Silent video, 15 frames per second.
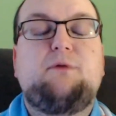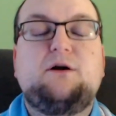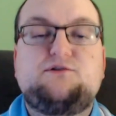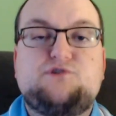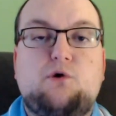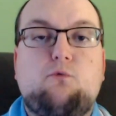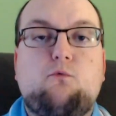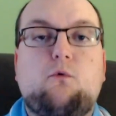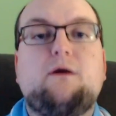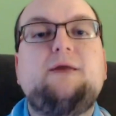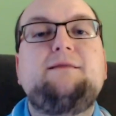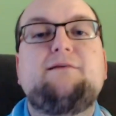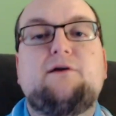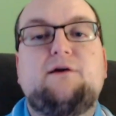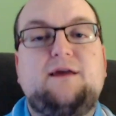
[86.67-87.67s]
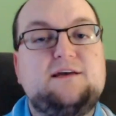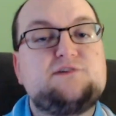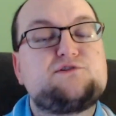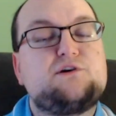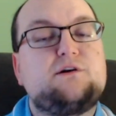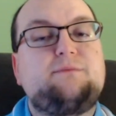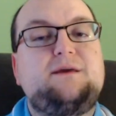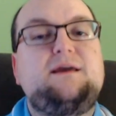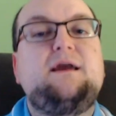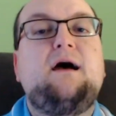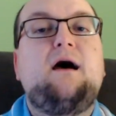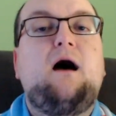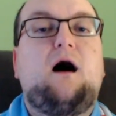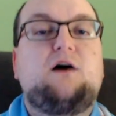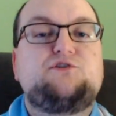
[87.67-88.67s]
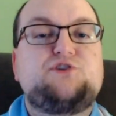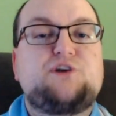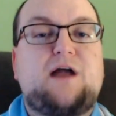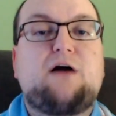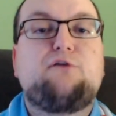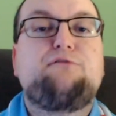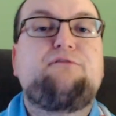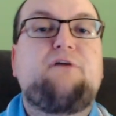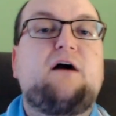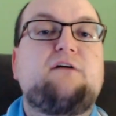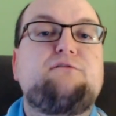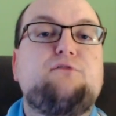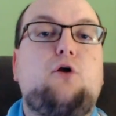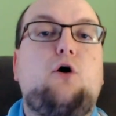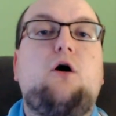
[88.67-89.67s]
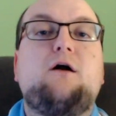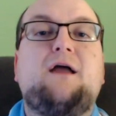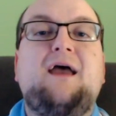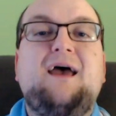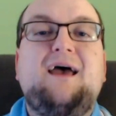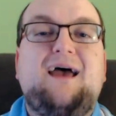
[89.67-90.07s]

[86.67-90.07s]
But don't worry, there is going to be a Chicago Fire vlog